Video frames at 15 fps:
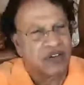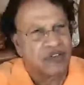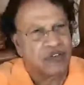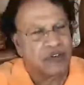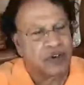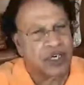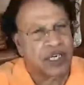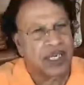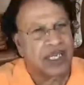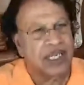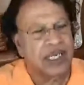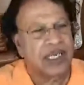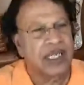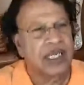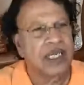for a
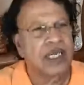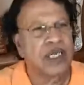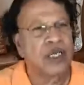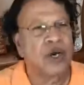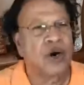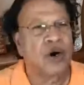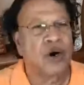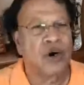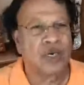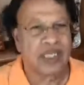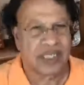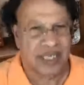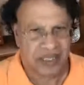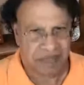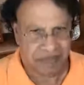
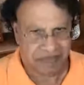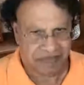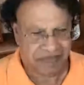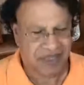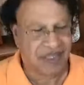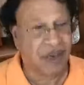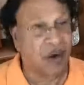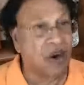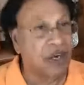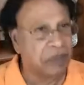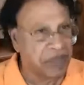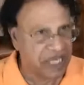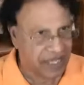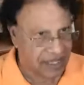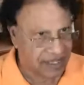long time.
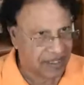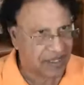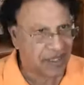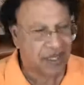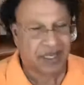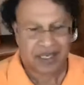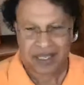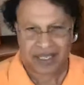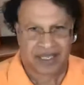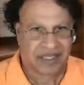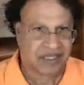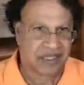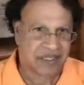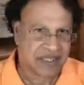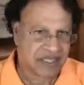Long meaning,
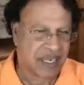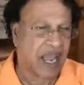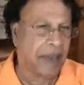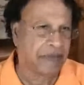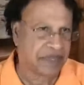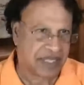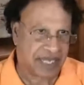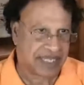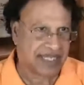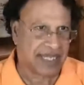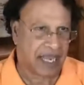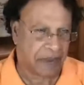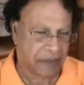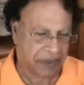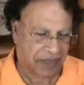like the stamps
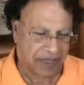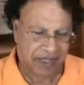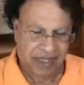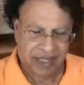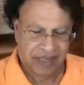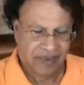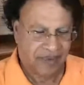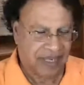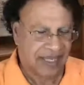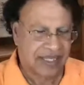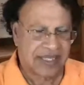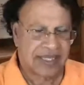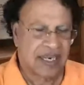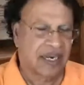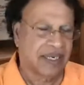example. I
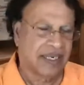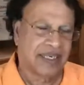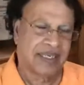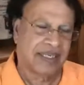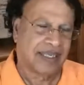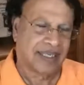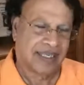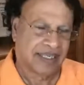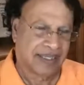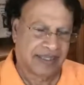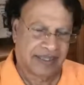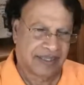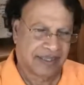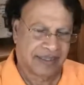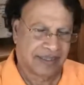started
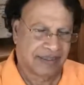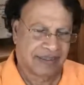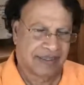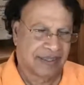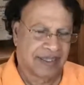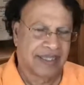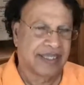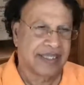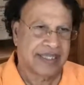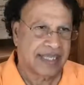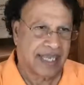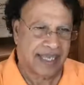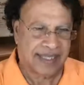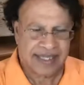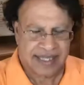in
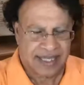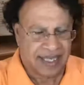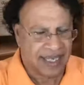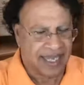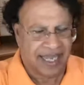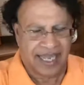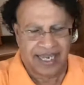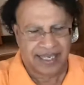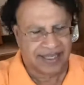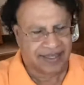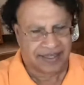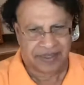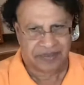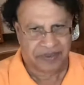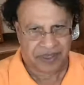96,
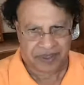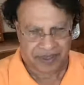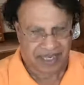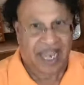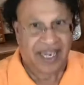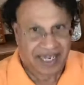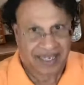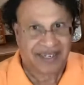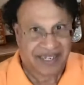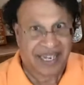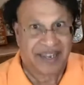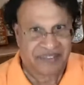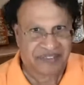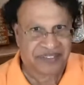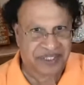and I
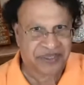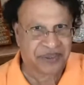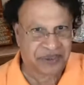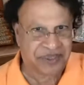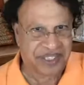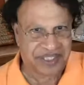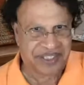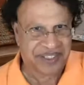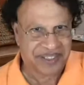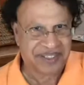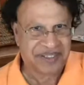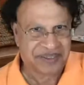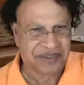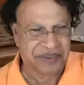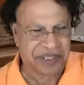left in
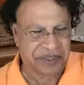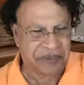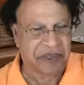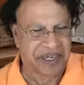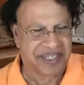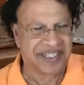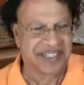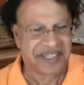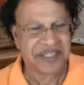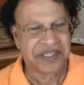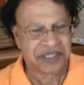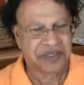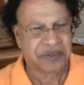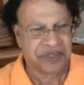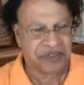2021.
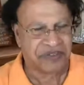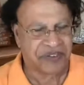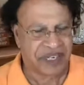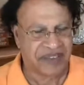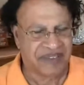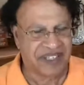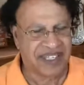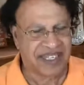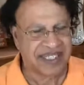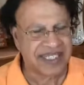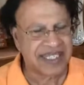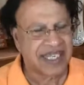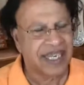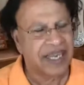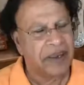It's 25
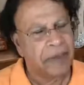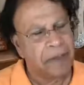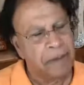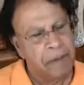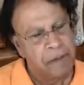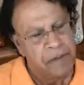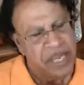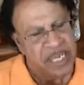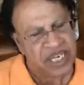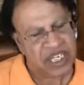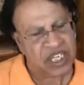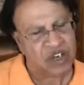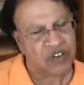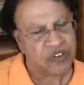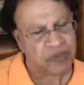years.
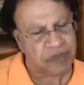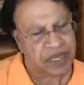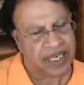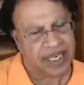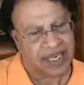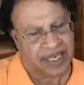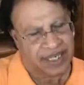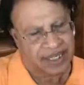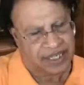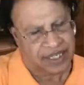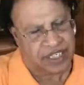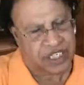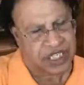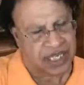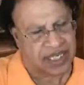Many of my
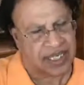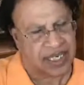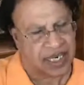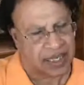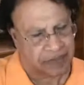initial